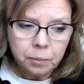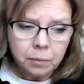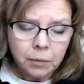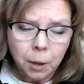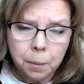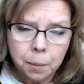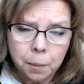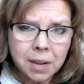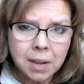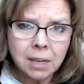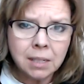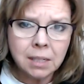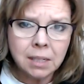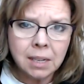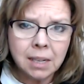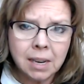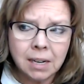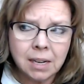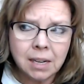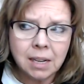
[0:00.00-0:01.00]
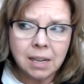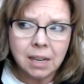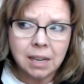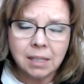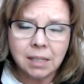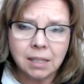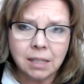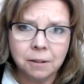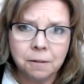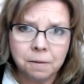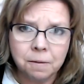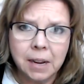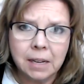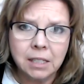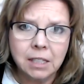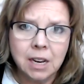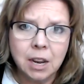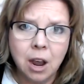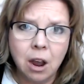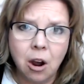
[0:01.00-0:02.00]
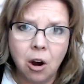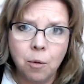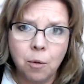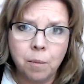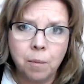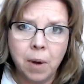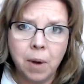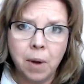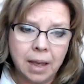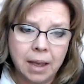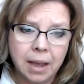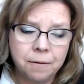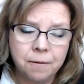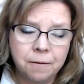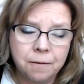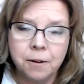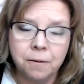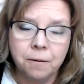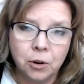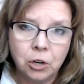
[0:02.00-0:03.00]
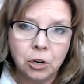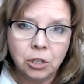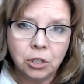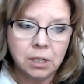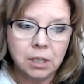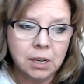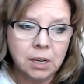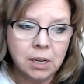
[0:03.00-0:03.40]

because it's affecting my life adversely.